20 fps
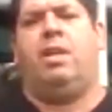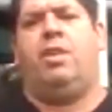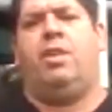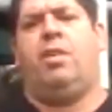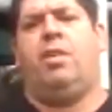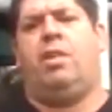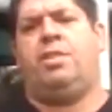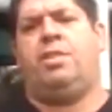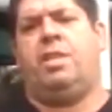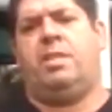
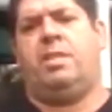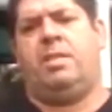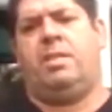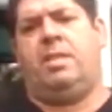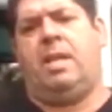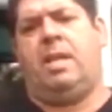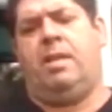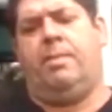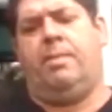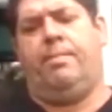not
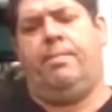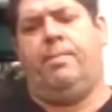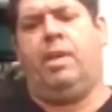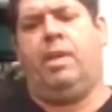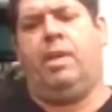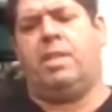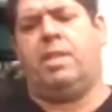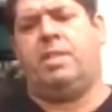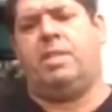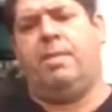just
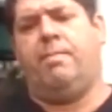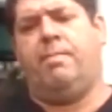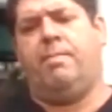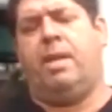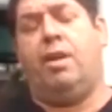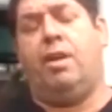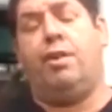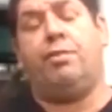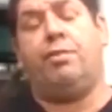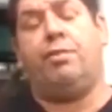in
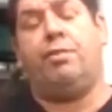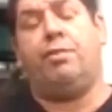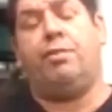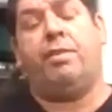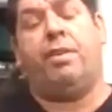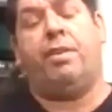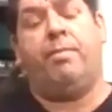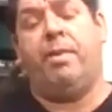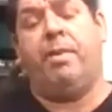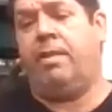my own
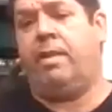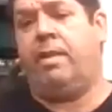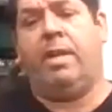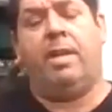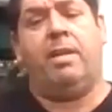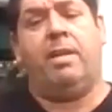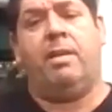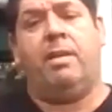community,